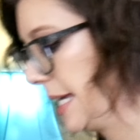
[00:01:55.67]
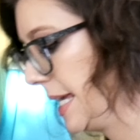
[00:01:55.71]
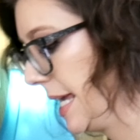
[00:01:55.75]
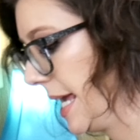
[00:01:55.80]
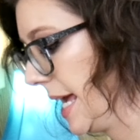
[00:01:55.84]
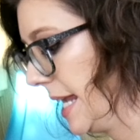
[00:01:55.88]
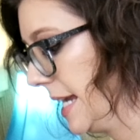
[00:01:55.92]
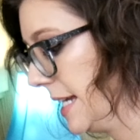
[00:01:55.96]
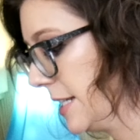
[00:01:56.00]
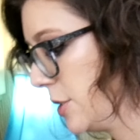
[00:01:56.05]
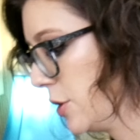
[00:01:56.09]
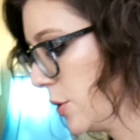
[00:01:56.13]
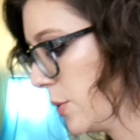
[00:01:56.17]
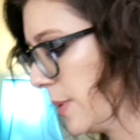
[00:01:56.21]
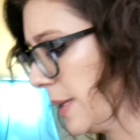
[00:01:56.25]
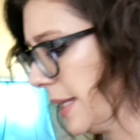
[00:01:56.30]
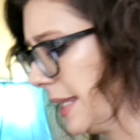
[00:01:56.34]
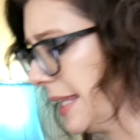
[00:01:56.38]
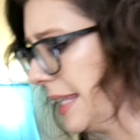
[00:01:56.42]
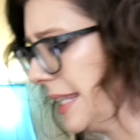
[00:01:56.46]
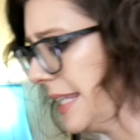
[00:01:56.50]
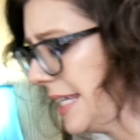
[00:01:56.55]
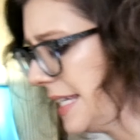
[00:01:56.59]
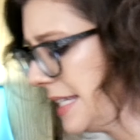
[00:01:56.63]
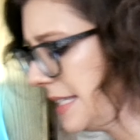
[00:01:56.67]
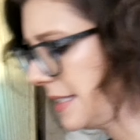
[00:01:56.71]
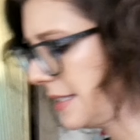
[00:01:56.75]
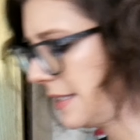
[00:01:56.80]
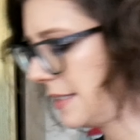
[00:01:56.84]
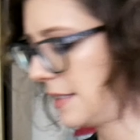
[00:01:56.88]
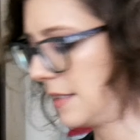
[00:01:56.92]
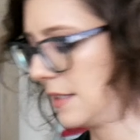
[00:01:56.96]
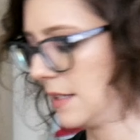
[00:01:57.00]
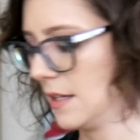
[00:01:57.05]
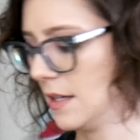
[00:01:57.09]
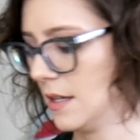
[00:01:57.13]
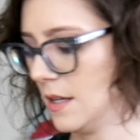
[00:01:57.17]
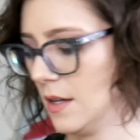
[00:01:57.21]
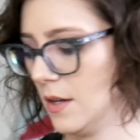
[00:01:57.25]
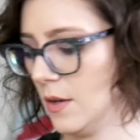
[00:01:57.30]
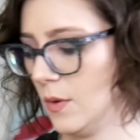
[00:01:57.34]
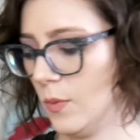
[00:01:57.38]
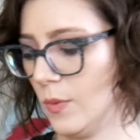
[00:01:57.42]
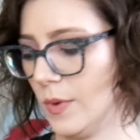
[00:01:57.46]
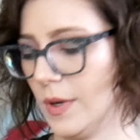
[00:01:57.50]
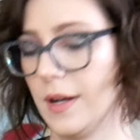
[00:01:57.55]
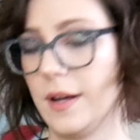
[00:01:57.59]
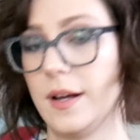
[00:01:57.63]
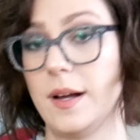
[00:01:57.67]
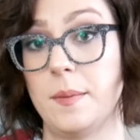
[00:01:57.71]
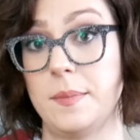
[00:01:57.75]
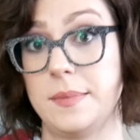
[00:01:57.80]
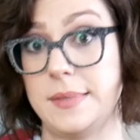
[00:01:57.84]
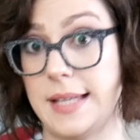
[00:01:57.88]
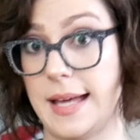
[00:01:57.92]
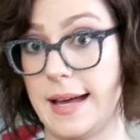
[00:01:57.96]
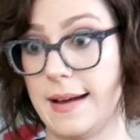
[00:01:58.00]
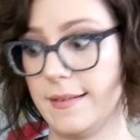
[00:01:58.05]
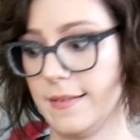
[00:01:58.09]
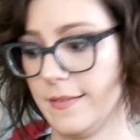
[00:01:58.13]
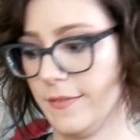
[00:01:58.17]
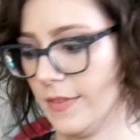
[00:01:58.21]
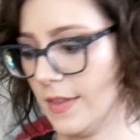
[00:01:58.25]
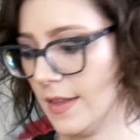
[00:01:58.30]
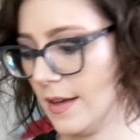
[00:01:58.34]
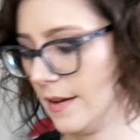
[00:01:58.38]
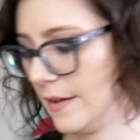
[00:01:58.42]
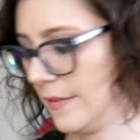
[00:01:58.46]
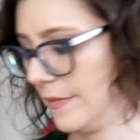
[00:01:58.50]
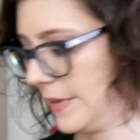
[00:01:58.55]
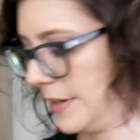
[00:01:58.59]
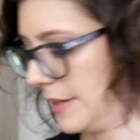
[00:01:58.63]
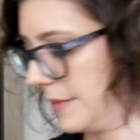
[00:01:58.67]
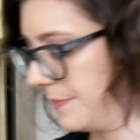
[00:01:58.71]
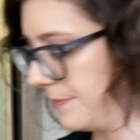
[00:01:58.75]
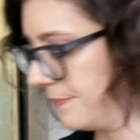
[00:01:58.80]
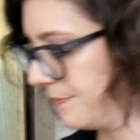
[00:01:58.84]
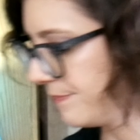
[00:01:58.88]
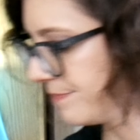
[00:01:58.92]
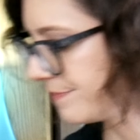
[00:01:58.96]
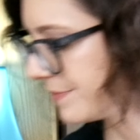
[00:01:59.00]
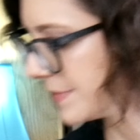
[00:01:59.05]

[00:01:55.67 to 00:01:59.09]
get it to release when it comes out of the oven.